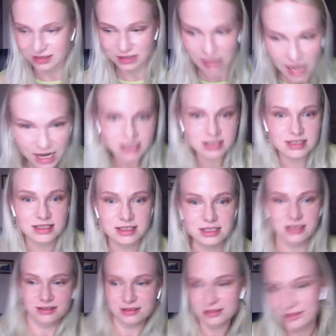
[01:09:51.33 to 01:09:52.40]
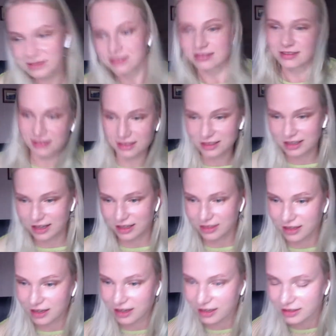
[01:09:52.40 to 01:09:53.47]
Nice at
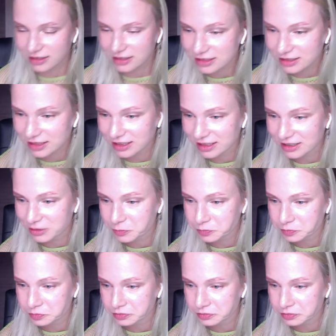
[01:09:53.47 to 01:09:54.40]
the end, yeah.